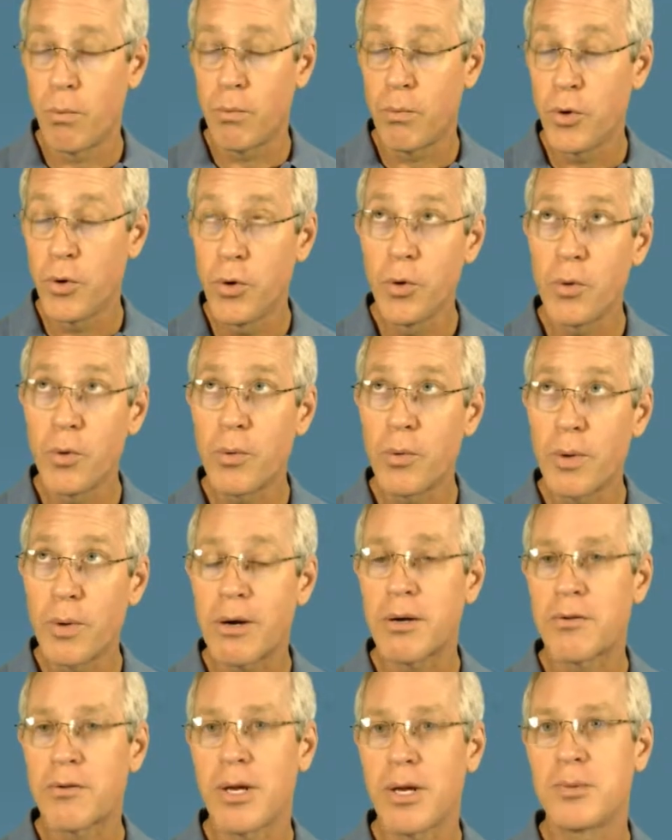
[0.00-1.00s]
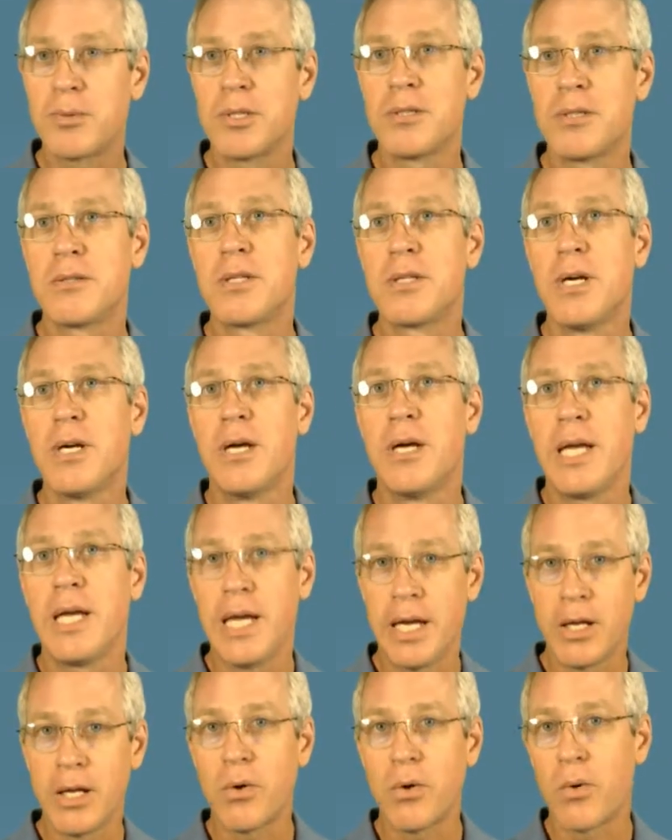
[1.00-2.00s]
two rare exceptions
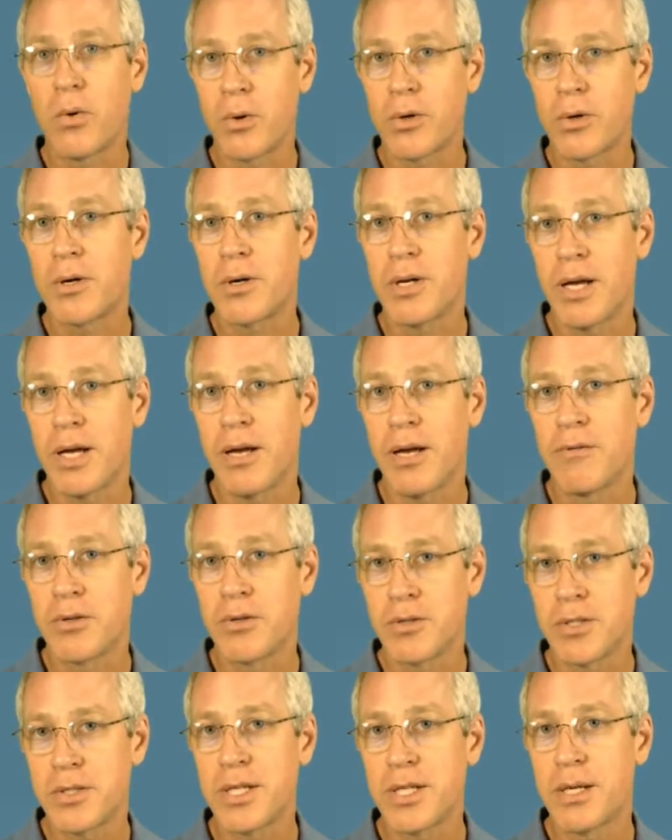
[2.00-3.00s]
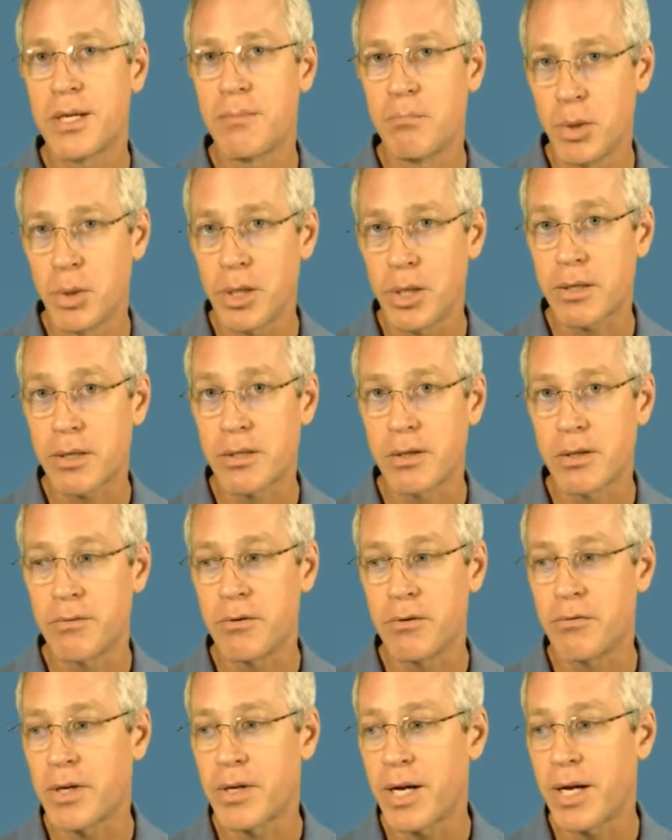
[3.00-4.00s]
in order of your CM book. So if
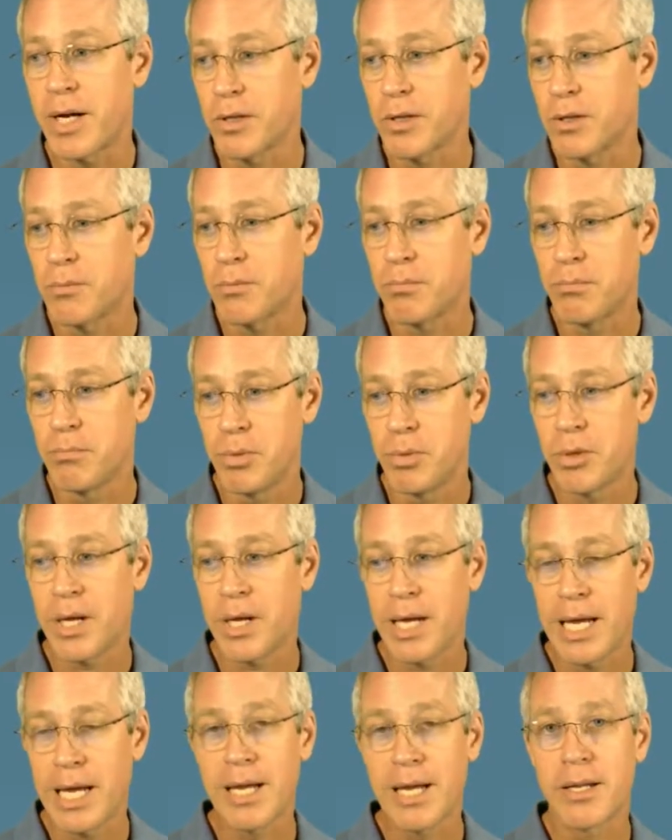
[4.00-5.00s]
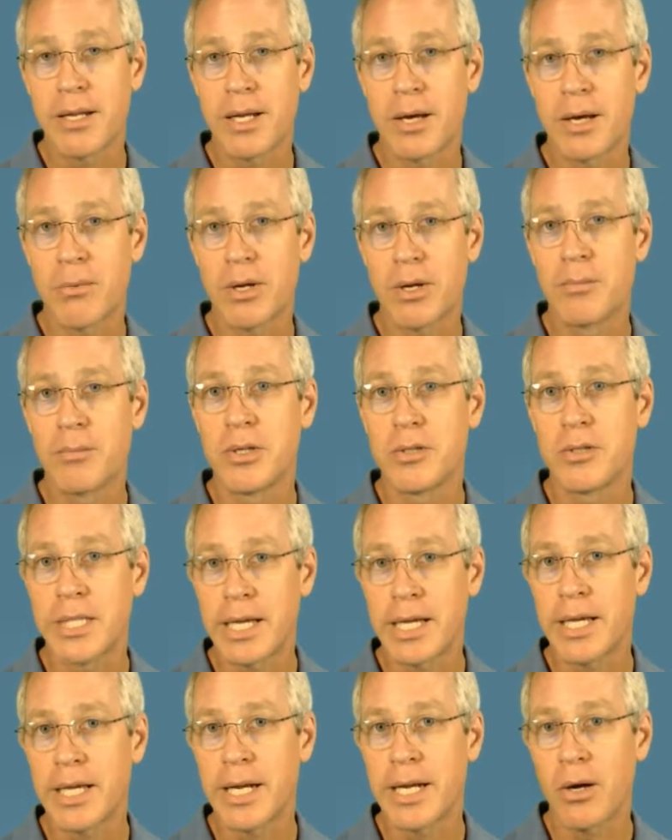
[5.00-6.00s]
you've got your book handy, I recommend you
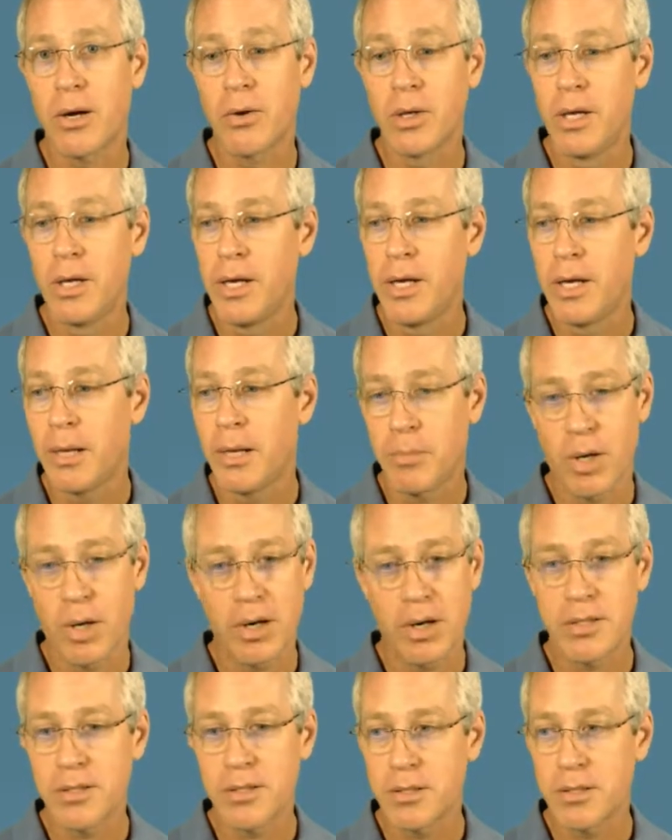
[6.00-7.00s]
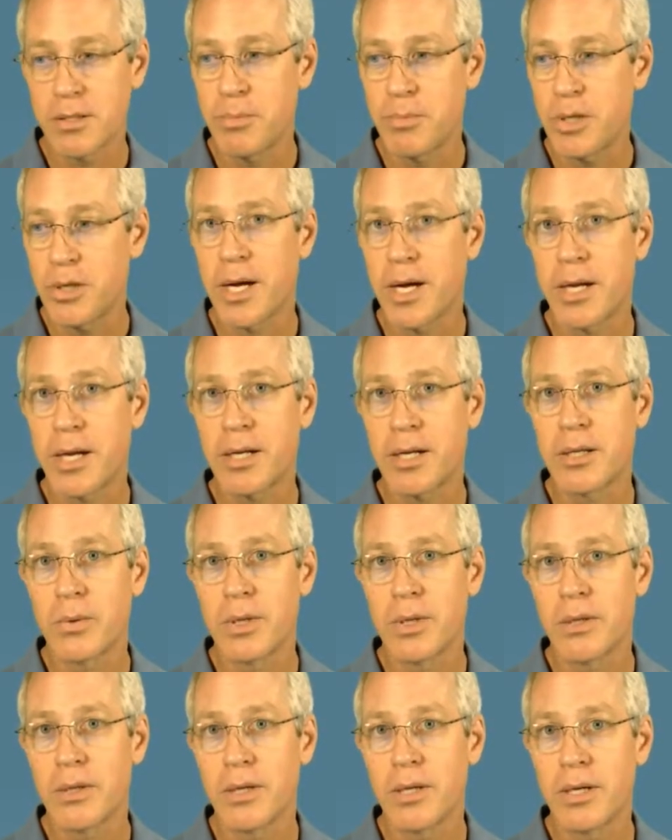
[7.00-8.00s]
take it out. Pause this periodically when
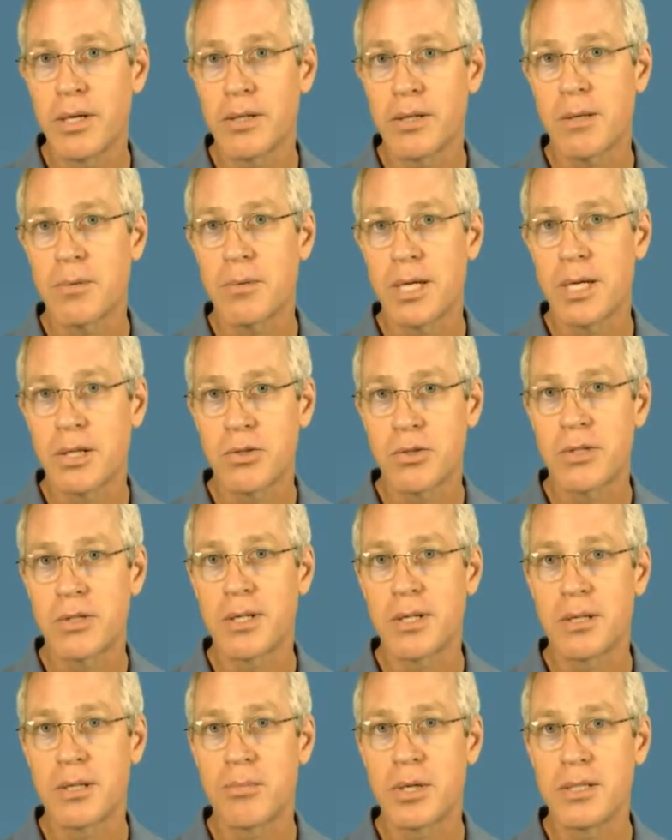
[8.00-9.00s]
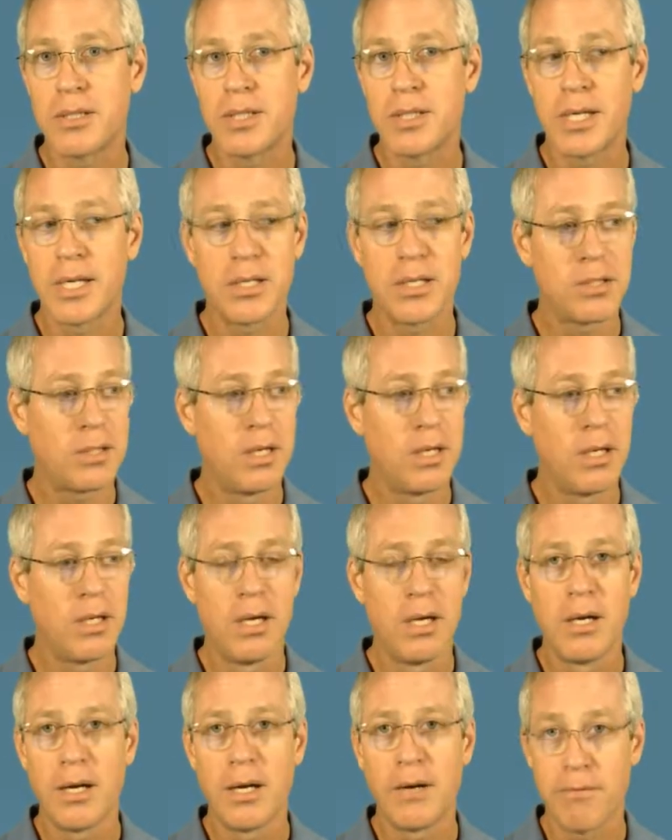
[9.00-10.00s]
you hit something interesting in the presentation.
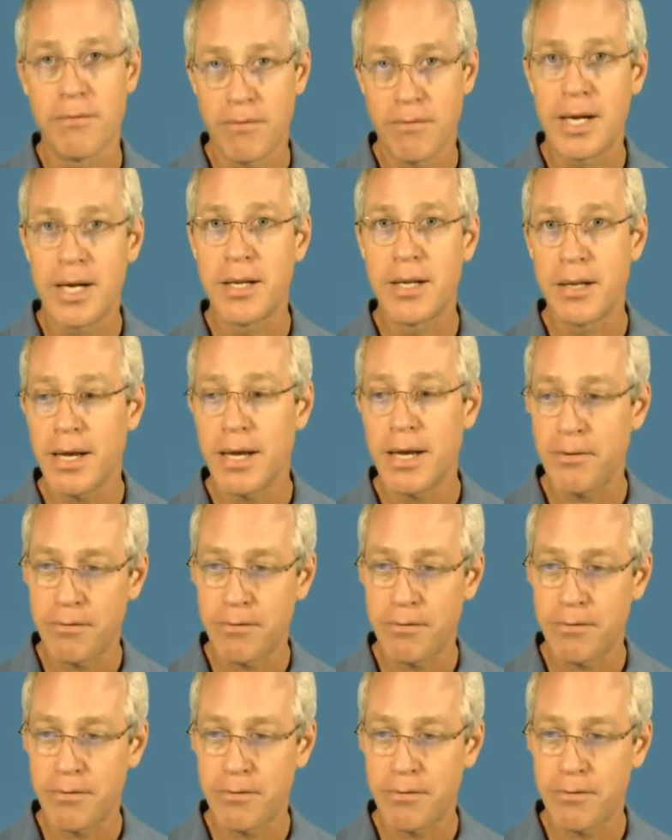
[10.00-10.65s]
Find that